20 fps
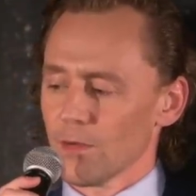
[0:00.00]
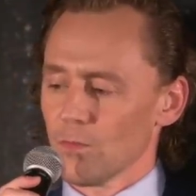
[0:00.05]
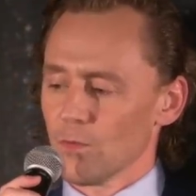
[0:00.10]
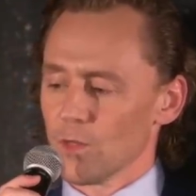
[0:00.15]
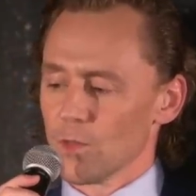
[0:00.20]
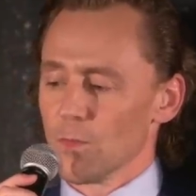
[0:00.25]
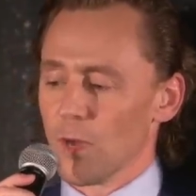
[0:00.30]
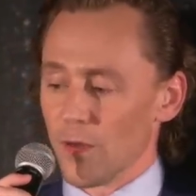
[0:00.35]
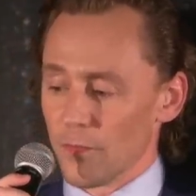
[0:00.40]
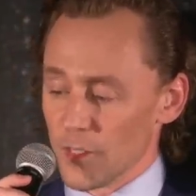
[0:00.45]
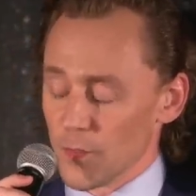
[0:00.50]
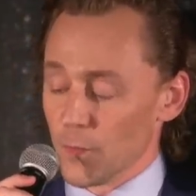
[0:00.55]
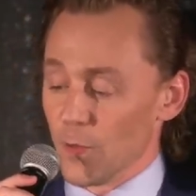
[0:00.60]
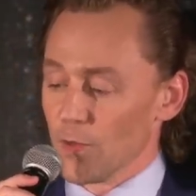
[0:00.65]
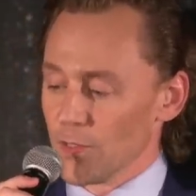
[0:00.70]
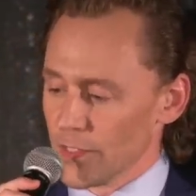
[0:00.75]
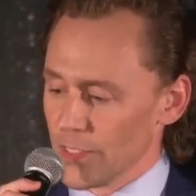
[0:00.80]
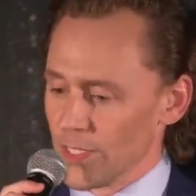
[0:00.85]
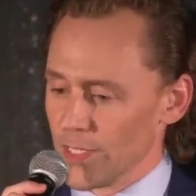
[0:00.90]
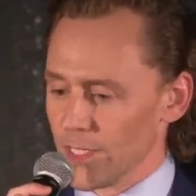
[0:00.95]
with my
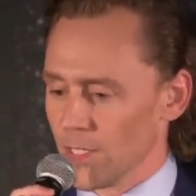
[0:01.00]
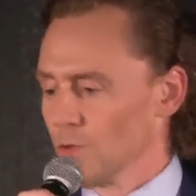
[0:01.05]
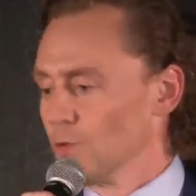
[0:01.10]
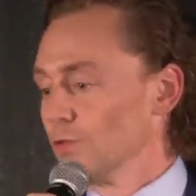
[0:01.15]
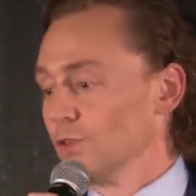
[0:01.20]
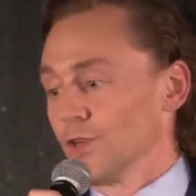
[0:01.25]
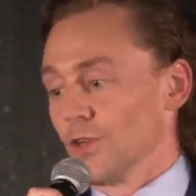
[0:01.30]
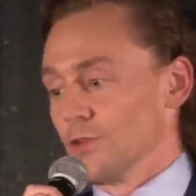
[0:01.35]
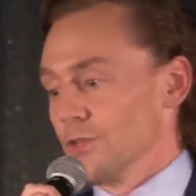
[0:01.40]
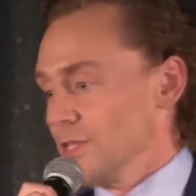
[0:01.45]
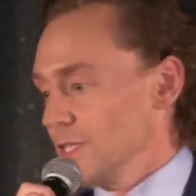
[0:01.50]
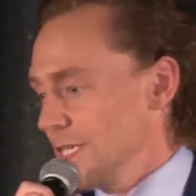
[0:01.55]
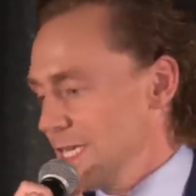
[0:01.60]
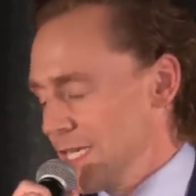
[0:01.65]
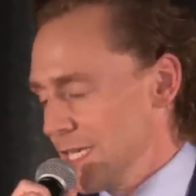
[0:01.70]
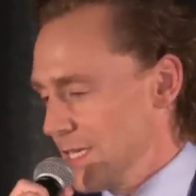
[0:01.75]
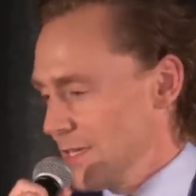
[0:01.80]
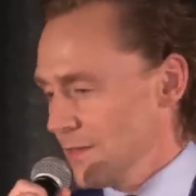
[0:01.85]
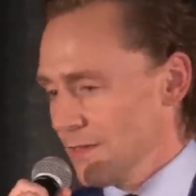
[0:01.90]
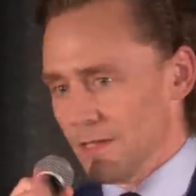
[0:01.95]
responses, and also to
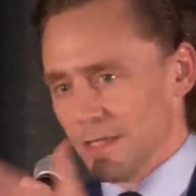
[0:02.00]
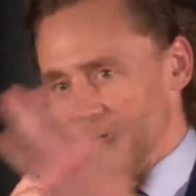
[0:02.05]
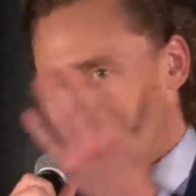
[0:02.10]
see